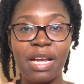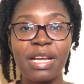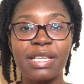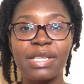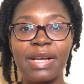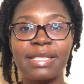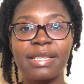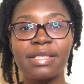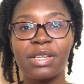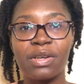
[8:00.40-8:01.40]
So I
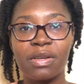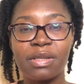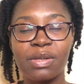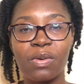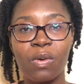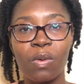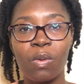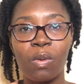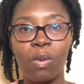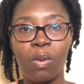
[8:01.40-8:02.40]
said to her, so
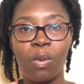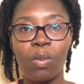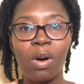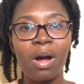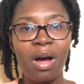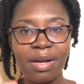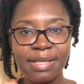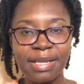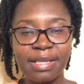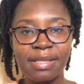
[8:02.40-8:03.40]
what caused
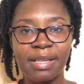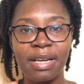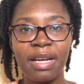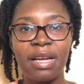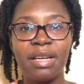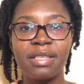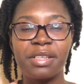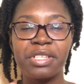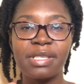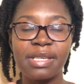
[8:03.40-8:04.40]
it? So
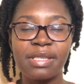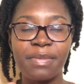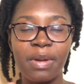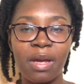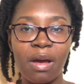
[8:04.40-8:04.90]
she said to me,